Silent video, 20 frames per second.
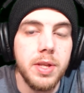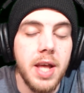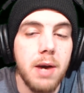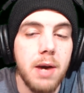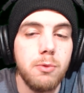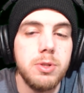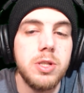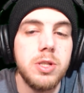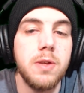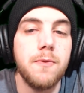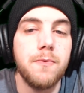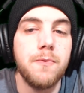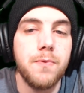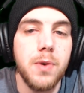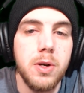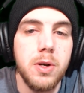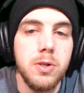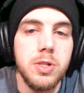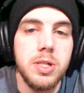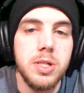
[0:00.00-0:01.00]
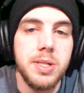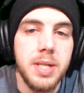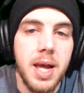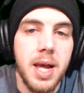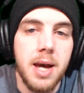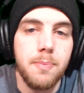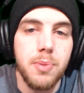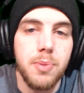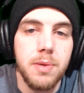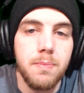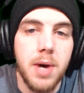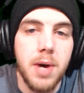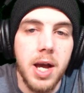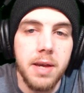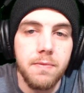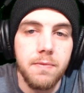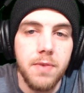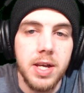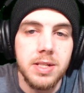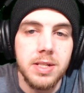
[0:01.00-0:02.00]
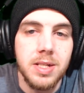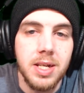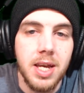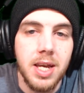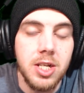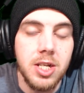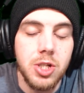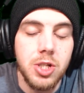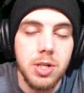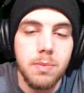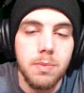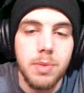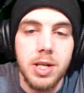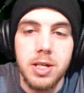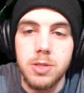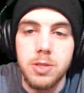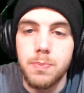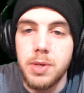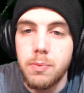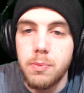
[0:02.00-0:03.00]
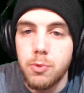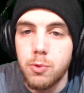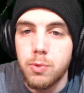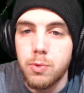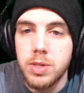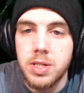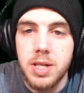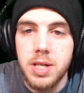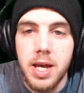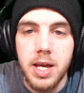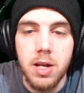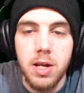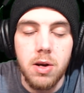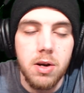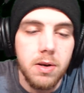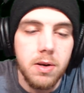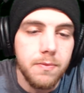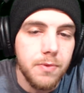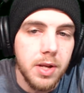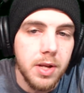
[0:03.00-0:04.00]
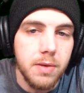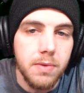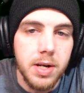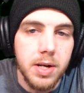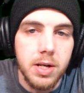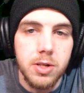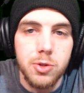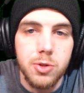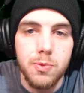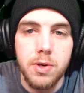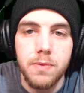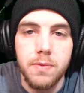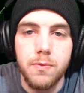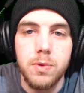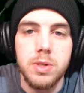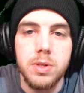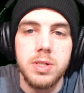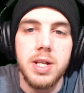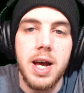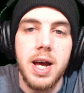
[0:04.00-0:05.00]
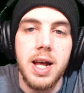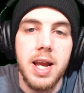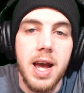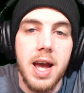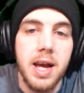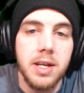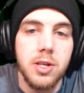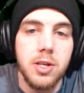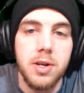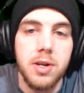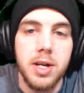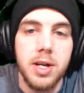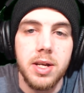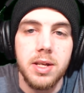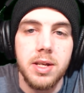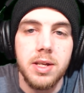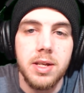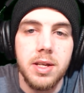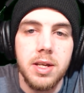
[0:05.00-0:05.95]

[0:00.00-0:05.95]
That was the first step in my investigation because people were saying, oh, Flight Radar 24 is not accurate.